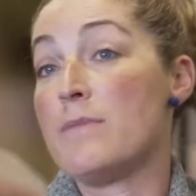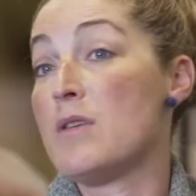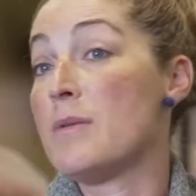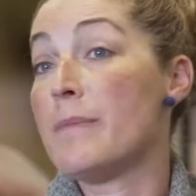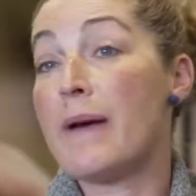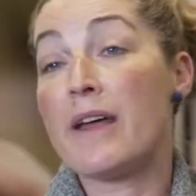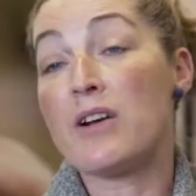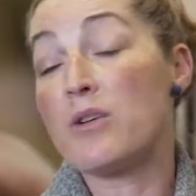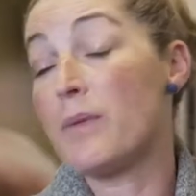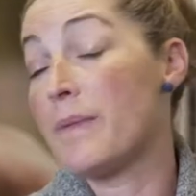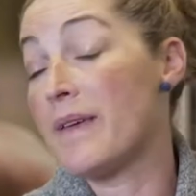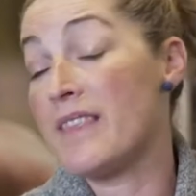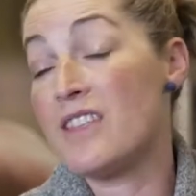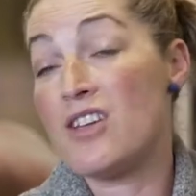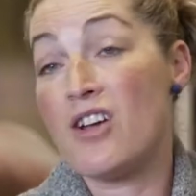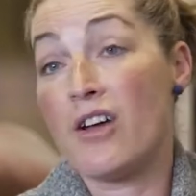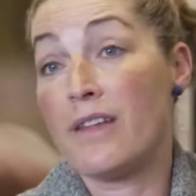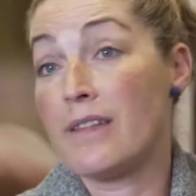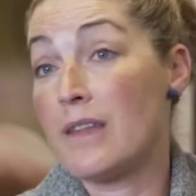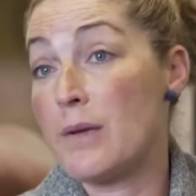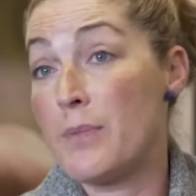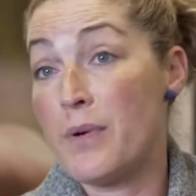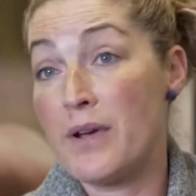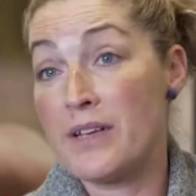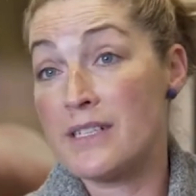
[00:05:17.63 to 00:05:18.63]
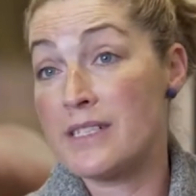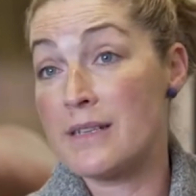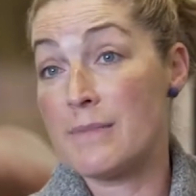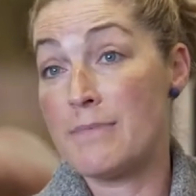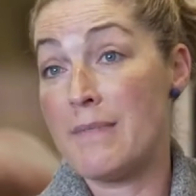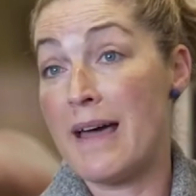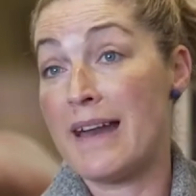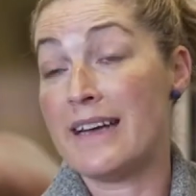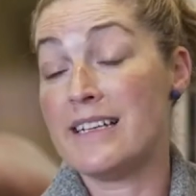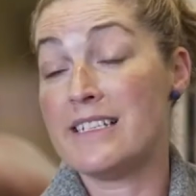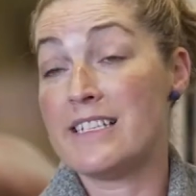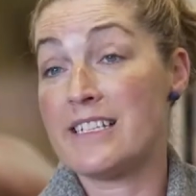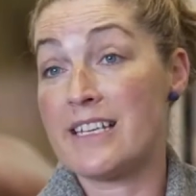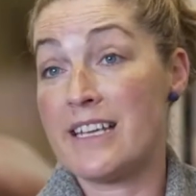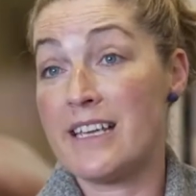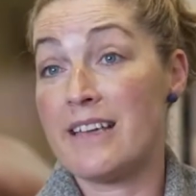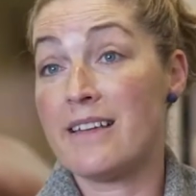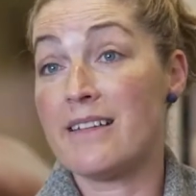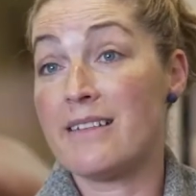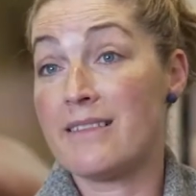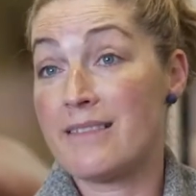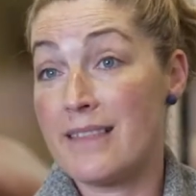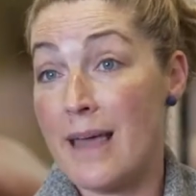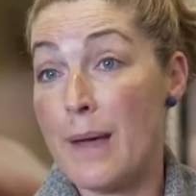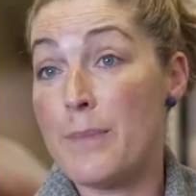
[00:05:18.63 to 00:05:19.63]
You may not be the only person
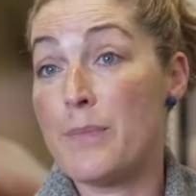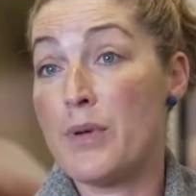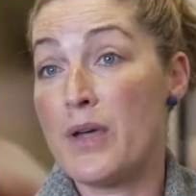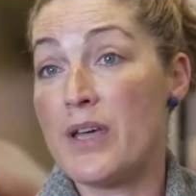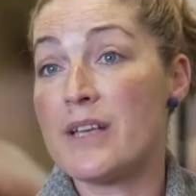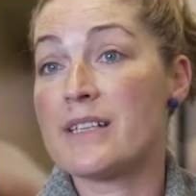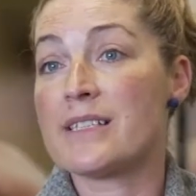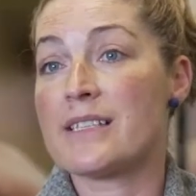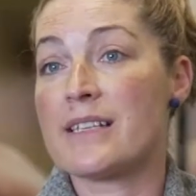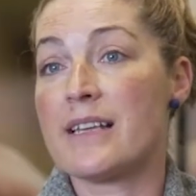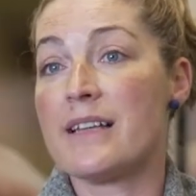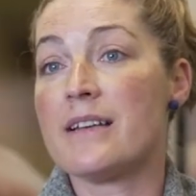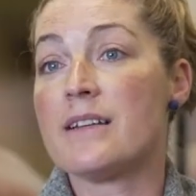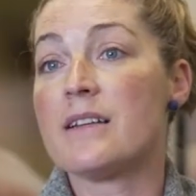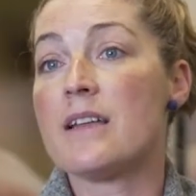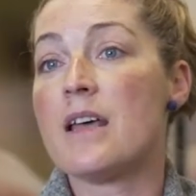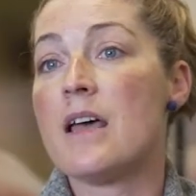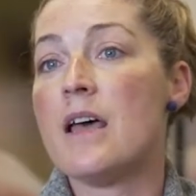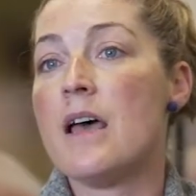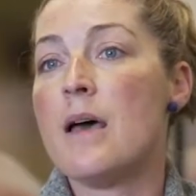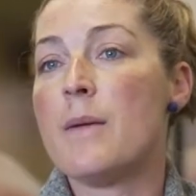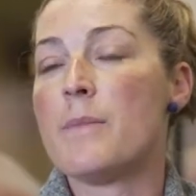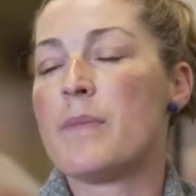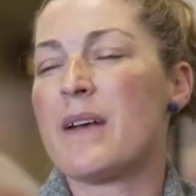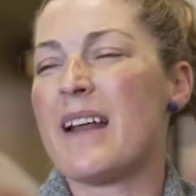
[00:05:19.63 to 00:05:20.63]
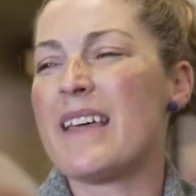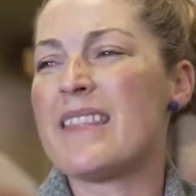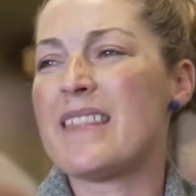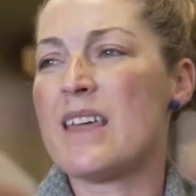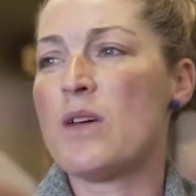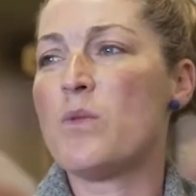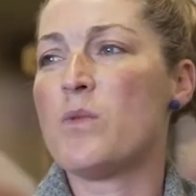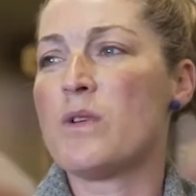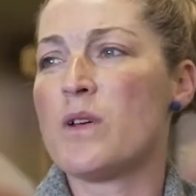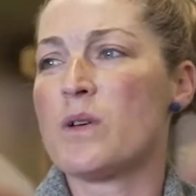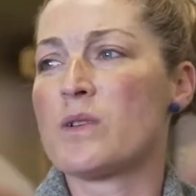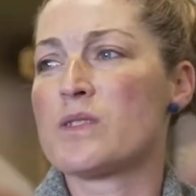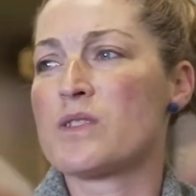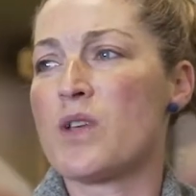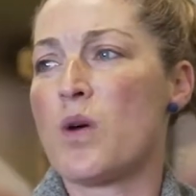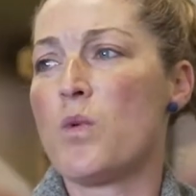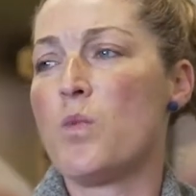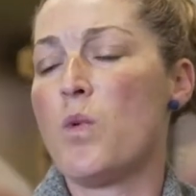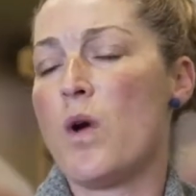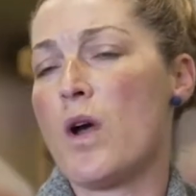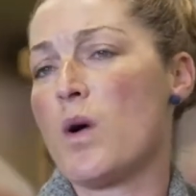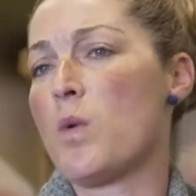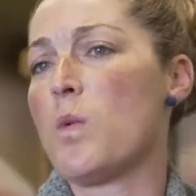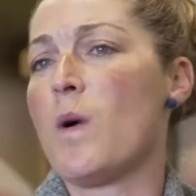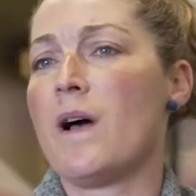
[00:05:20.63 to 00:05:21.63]
managing that person, but I think we also
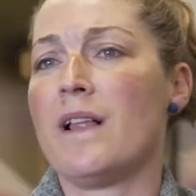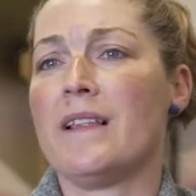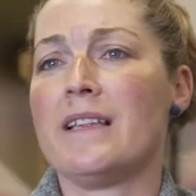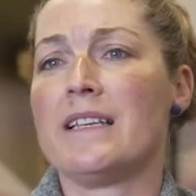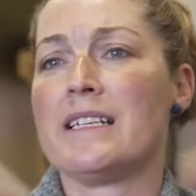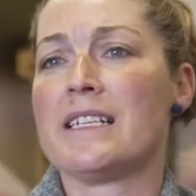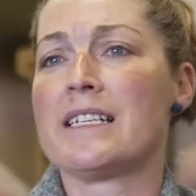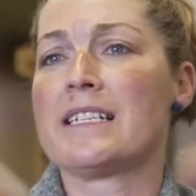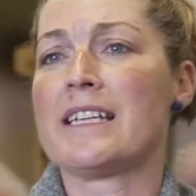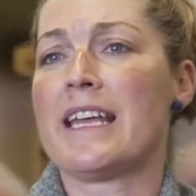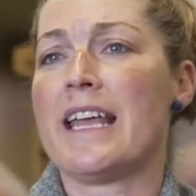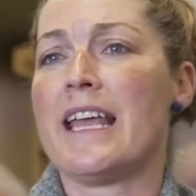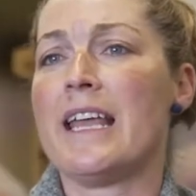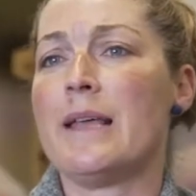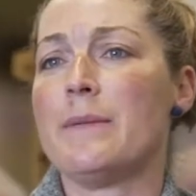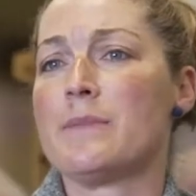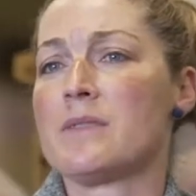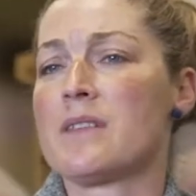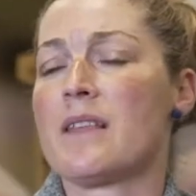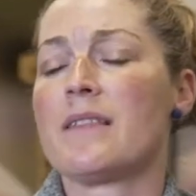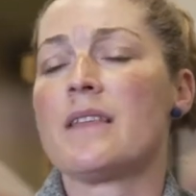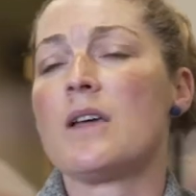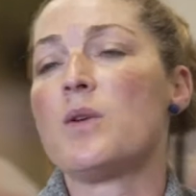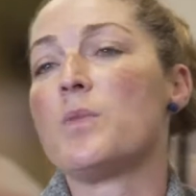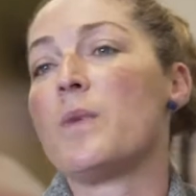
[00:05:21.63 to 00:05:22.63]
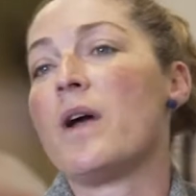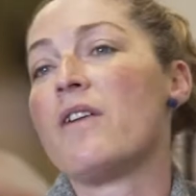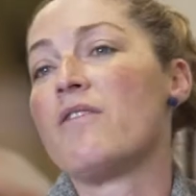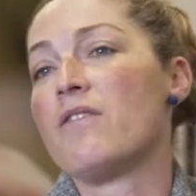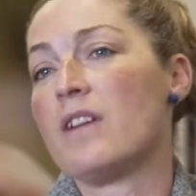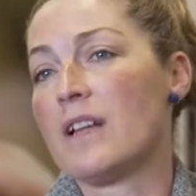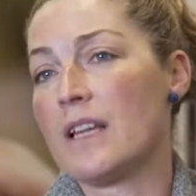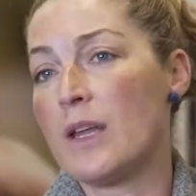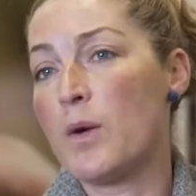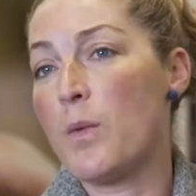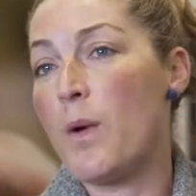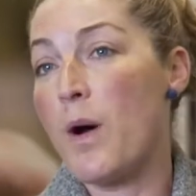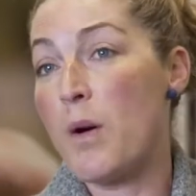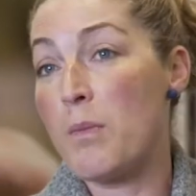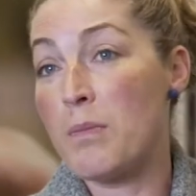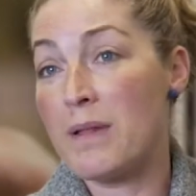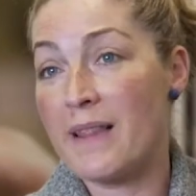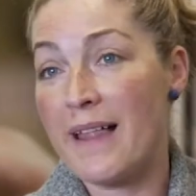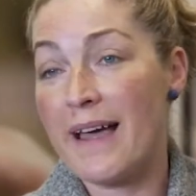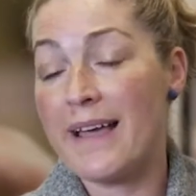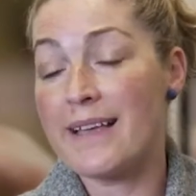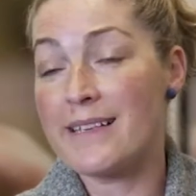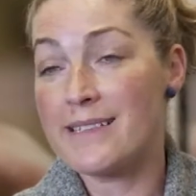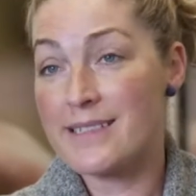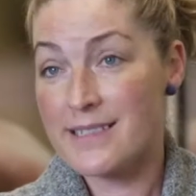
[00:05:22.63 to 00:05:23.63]
work well in a team, so I think we're really well
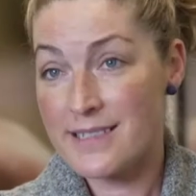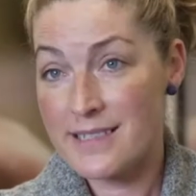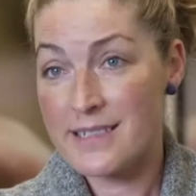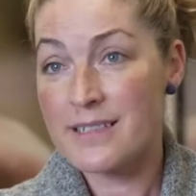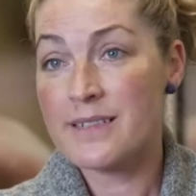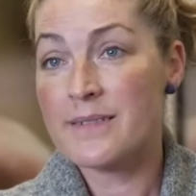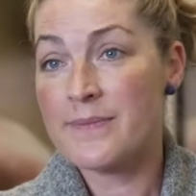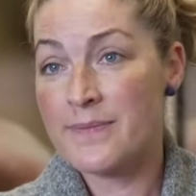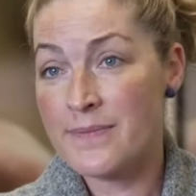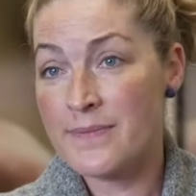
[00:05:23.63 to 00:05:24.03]
placed.